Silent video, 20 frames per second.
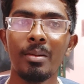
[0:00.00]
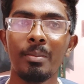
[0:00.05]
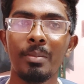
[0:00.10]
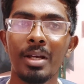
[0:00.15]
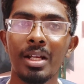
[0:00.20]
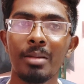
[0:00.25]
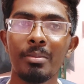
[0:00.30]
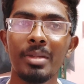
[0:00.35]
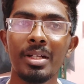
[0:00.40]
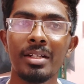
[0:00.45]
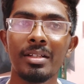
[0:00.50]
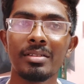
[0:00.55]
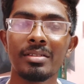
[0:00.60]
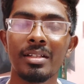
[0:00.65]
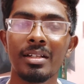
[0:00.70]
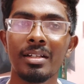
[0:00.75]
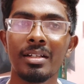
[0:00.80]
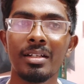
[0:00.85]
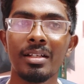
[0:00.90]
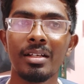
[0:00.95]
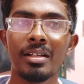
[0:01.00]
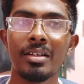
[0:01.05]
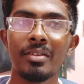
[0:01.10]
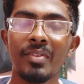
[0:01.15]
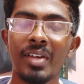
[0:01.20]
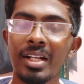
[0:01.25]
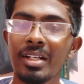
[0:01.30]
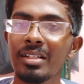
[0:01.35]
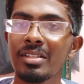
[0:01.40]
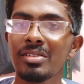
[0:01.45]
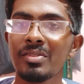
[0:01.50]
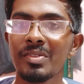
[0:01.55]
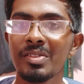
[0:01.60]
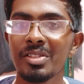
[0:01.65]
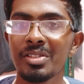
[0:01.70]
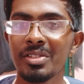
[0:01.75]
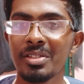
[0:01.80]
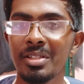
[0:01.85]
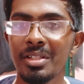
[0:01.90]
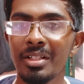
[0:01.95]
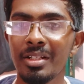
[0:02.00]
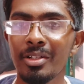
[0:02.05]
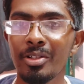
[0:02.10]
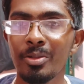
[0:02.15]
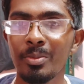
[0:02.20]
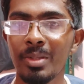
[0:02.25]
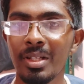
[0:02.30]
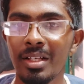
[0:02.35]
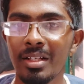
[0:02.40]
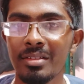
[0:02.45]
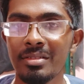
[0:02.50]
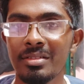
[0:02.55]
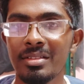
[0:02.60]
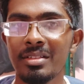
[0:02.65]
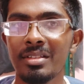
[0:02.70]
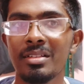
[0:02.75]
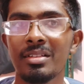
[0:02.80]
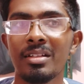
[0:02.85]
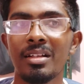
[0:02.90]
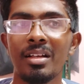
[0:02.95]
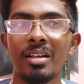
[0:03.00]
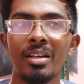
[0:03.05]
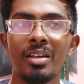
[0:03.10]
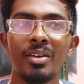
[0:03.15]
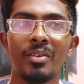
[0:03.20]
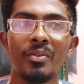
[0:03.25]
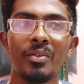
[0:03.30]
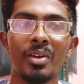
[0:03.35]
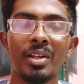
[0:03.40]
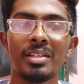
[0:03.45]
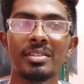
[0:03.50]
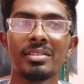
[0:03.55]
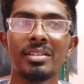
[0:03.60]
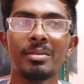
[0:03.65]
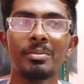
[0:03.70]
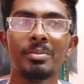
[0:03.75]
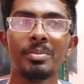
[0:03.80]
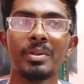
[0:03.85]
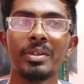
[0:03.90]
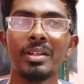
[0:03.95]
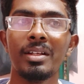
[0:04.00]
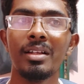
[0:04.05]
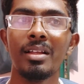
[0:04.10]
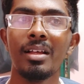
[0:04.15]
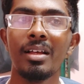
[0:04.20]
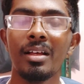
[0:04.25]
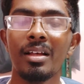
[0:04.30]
parameters and factors which needed to be considered. For example,